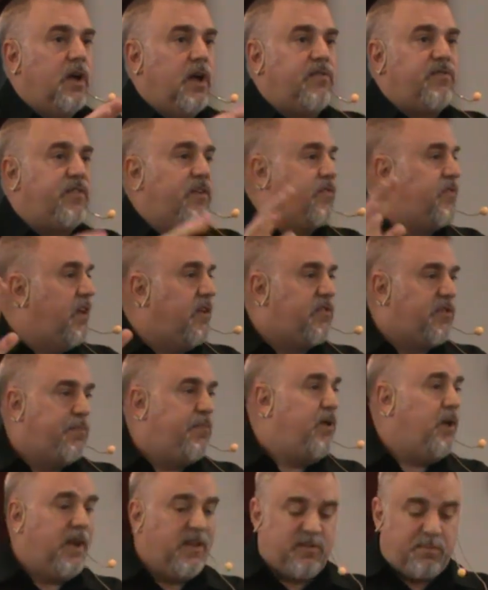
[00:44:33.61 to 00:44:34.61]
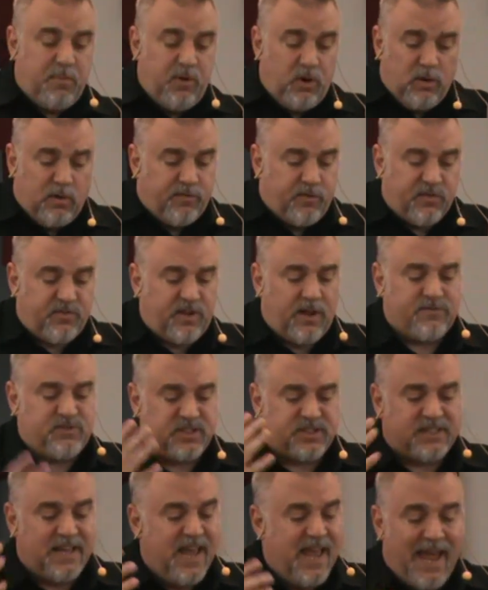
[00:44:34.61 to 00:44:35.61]
It's just it's, it's beautiful stuff.
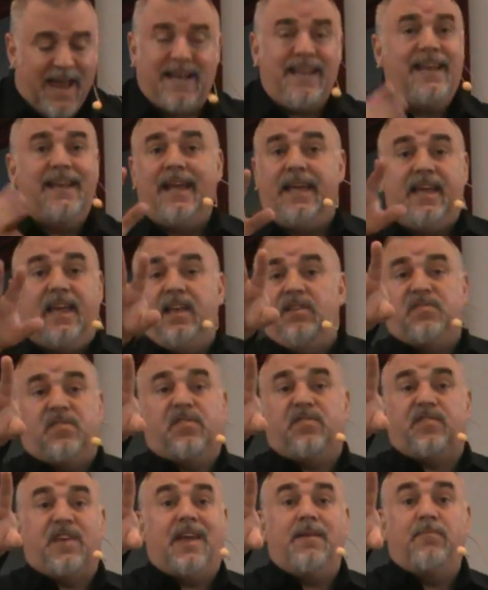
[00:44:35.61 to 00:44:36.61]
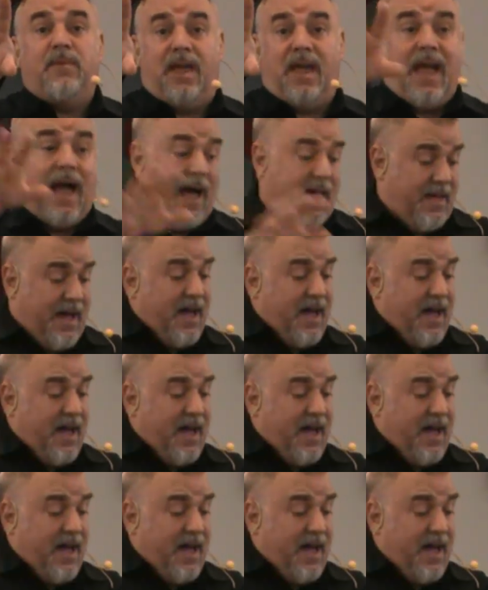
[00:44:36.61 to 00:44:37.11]
Just and he he's the same. I,